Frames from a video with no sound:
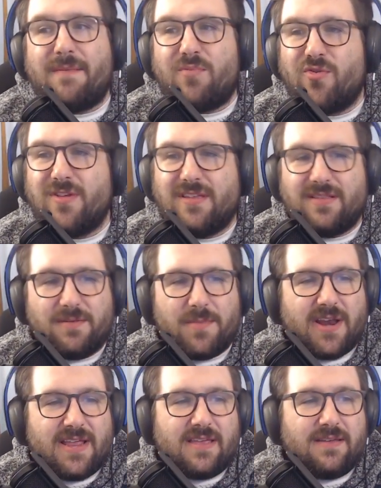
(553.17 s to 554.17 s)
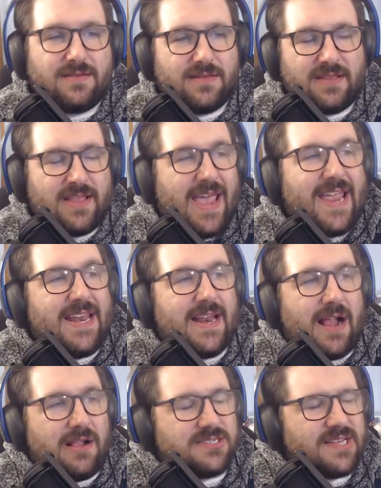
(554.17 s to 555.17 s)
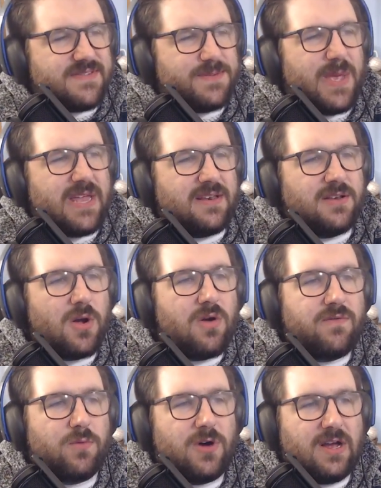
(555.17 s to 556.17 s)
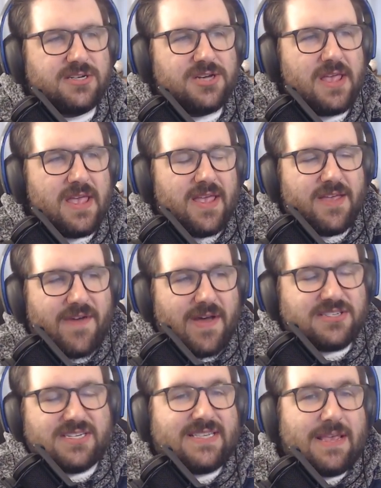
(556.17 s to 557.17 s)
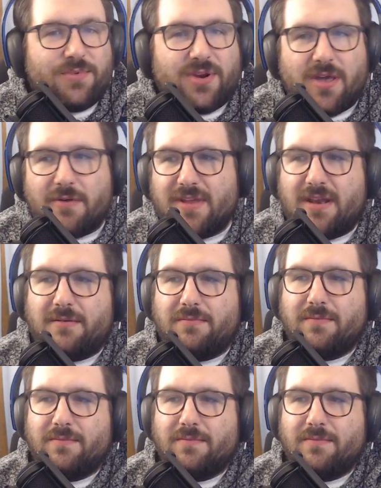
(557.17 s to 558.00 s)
more than the $80 I've spent in Overwatch if I was just able to go in and